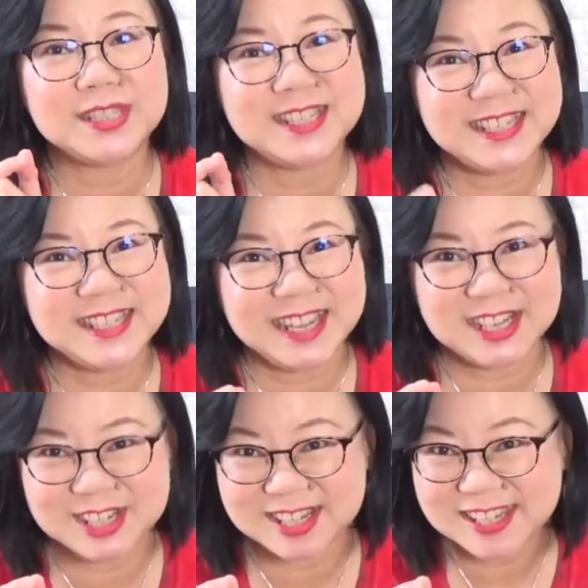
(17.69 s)

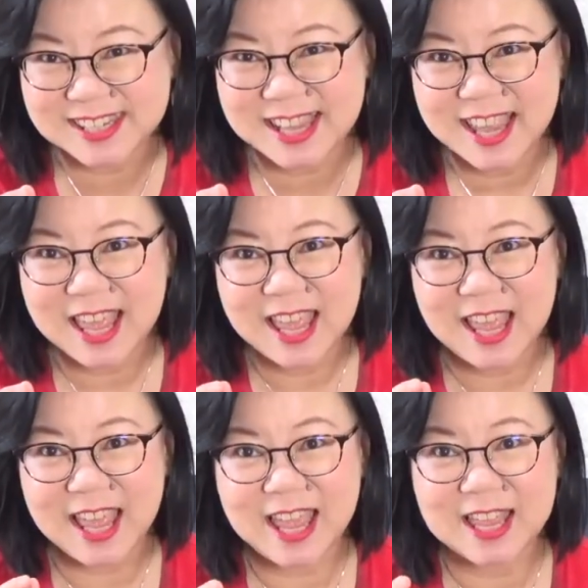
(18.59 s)
teenagers
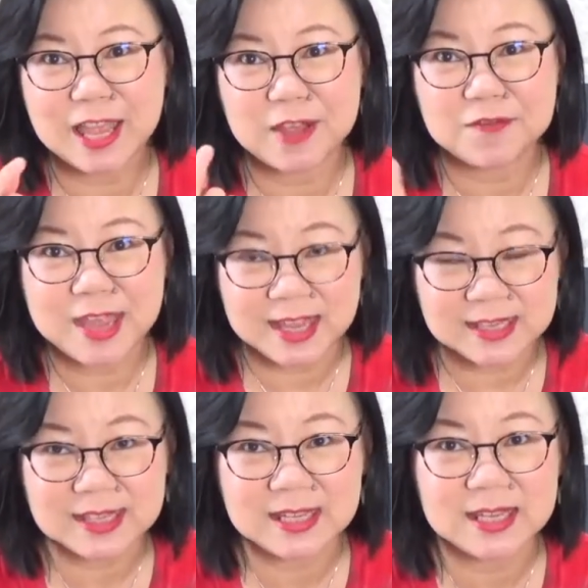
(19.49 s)
and have
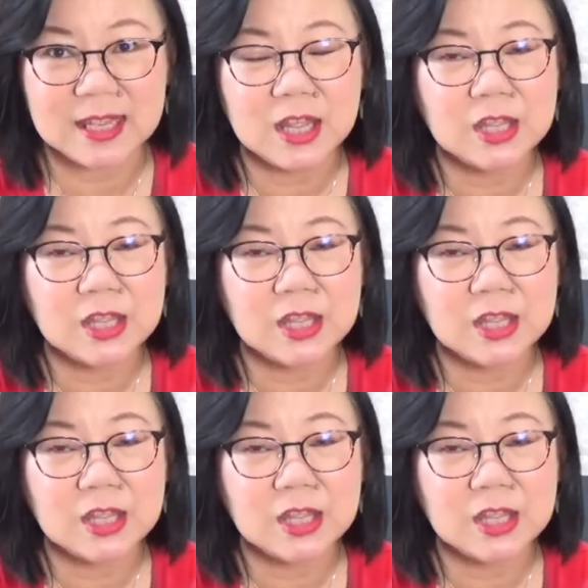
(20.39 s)
acne.